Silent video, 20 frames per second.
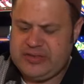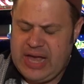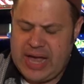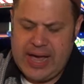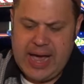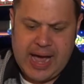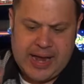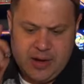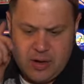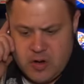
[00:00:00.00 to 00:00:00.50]
I,
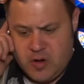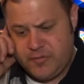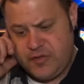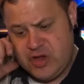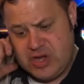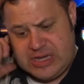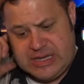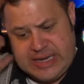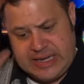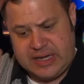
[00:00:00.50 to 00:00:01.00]
I don't know if you
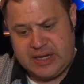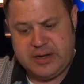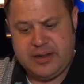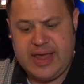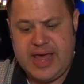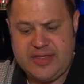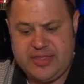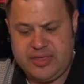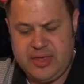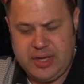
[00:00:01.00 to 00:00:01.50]
can get into
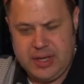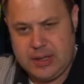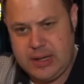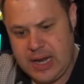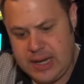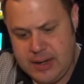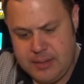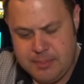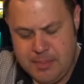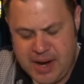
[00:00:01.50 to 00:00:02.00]
that thing and,
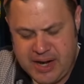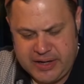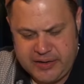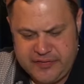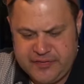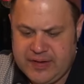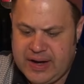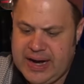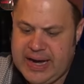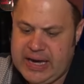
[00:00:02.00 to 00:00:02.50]
and
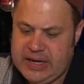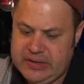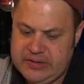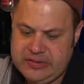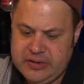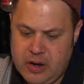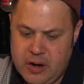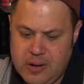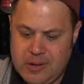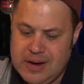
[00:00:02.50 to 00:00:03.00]
modify it.
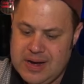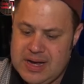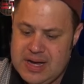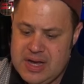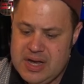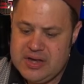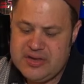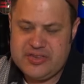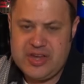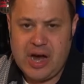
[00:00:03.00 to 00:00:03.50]
So
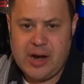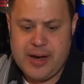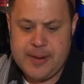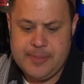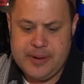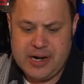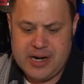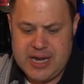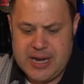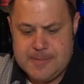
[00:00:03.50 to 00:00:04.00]
sorry,
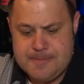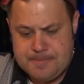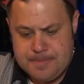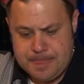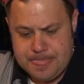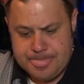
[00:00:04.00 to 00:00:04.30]
buddy.